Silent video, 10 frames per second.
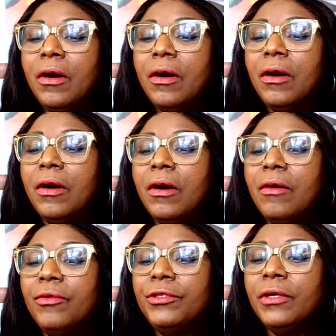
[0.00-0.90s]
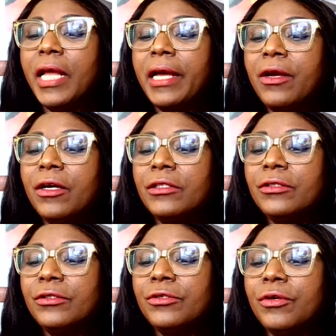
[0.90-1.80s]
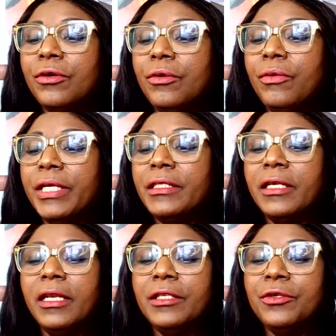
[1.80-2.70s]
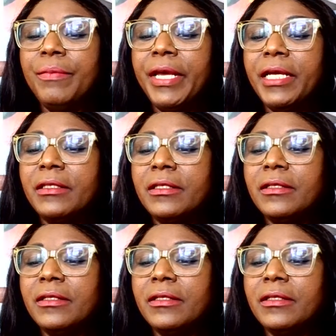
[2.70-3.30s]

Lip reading: Or would you like us to wait a little bit?